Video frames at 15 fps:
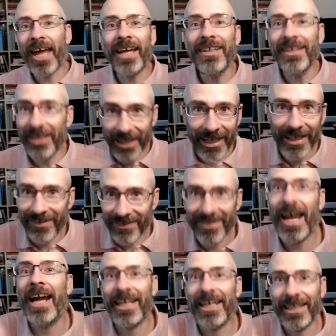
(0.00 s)
that
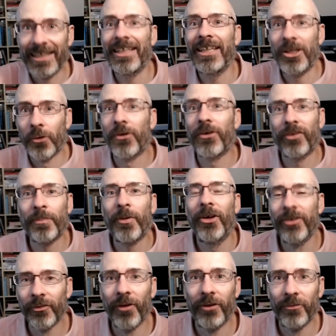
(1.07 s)
exactly
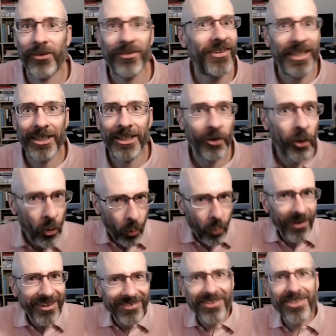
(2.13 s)
correspond to what we're seeing here?
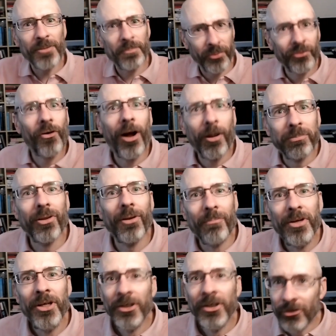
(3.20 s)
What is the
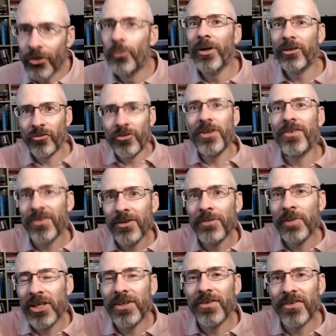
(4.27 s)
problem to which these
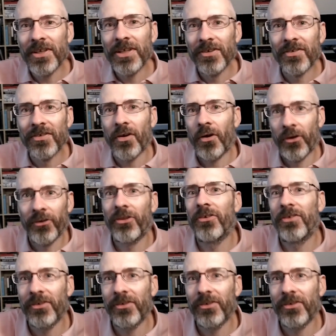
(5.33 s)
CBDCs are the